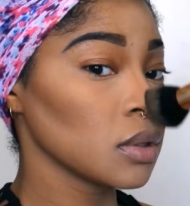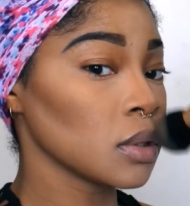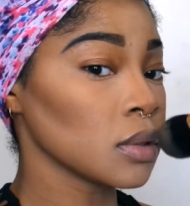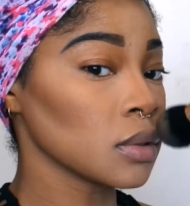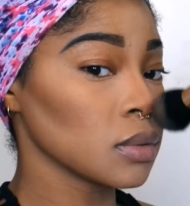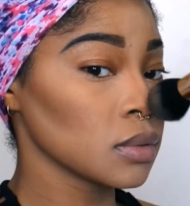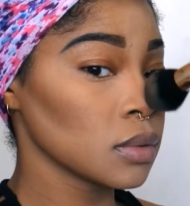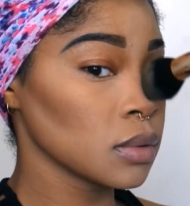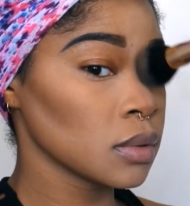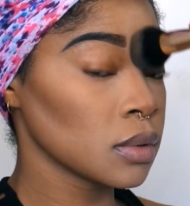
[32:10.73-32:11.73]
go
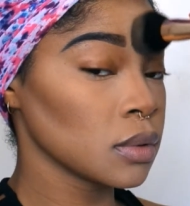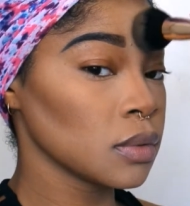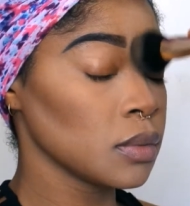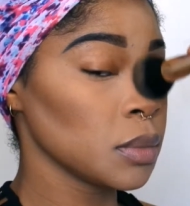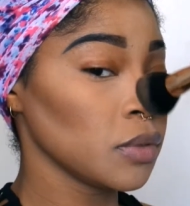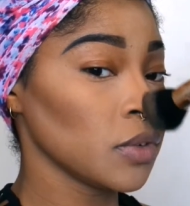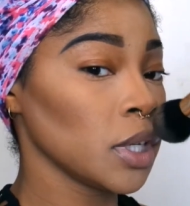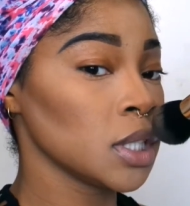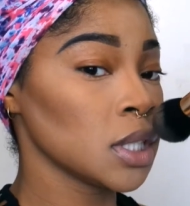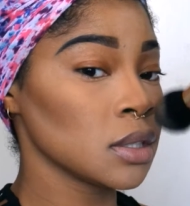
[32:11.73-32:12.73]
be
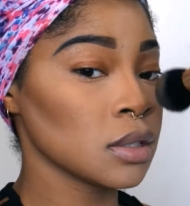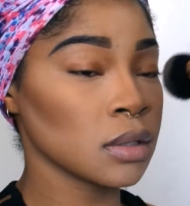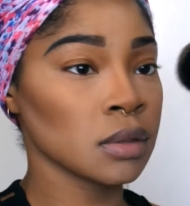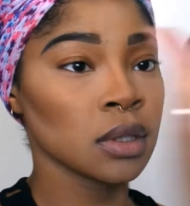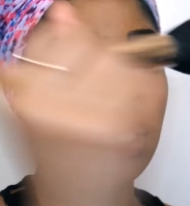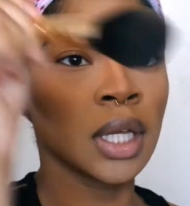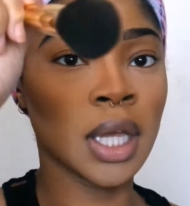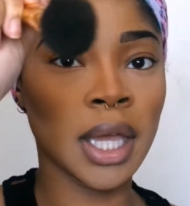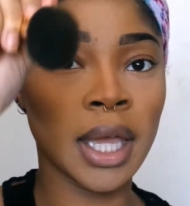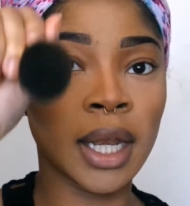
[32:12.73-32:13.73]
very gentle.
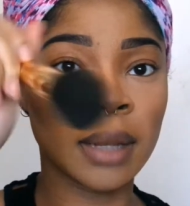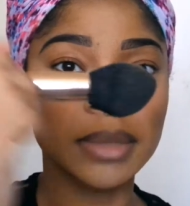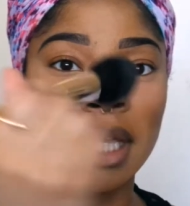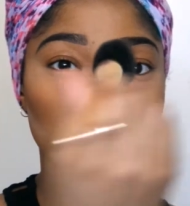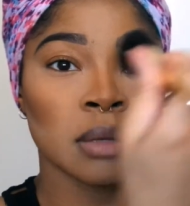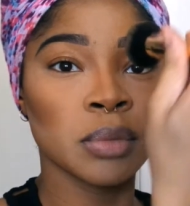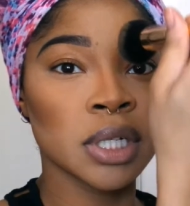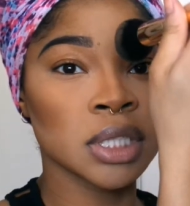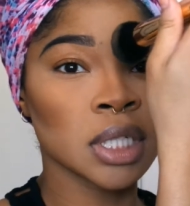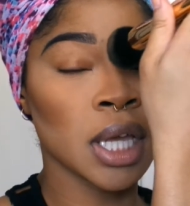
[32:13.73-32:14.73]
And I'm taking the
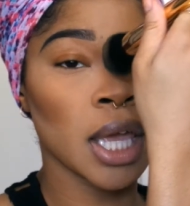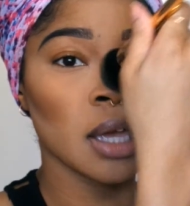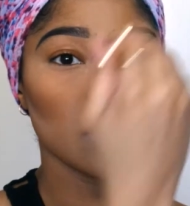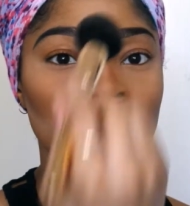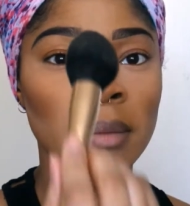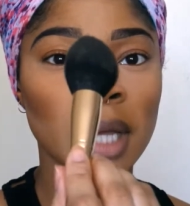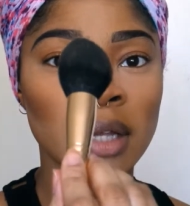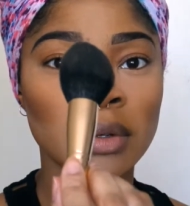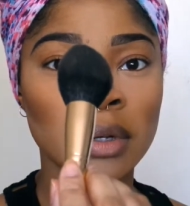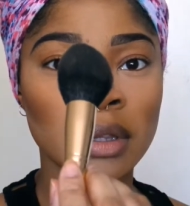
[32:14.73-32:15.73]
brush in an angle. I'm
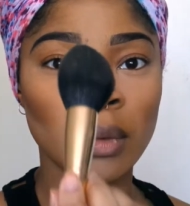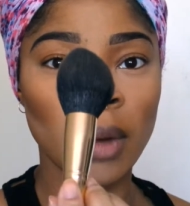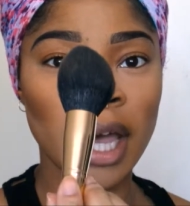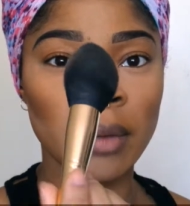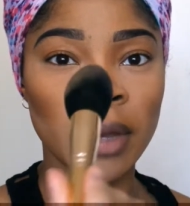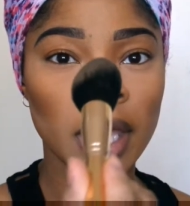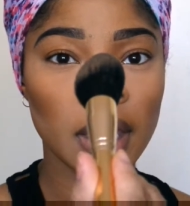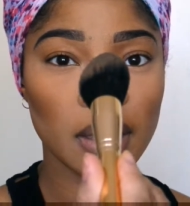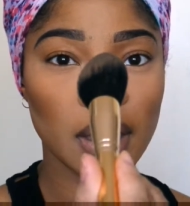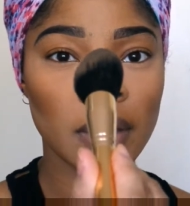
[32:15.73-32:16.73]
not doing the wide
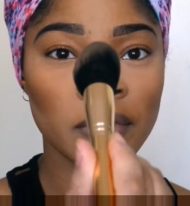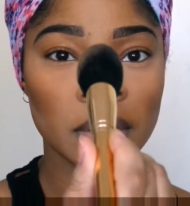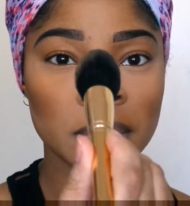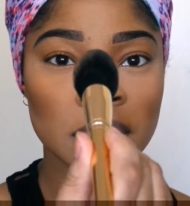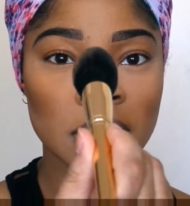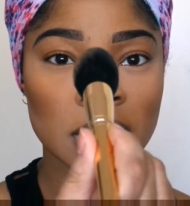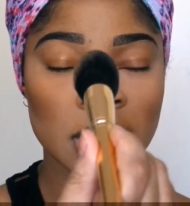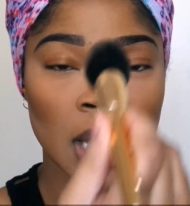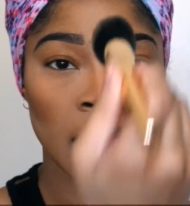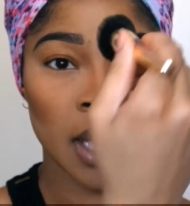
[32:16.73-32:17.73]
way. I flipped it to the
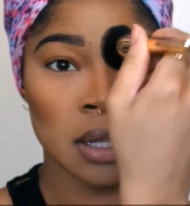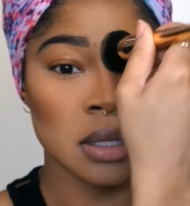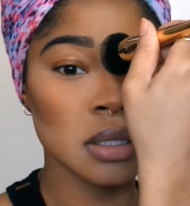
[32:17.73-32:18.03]
side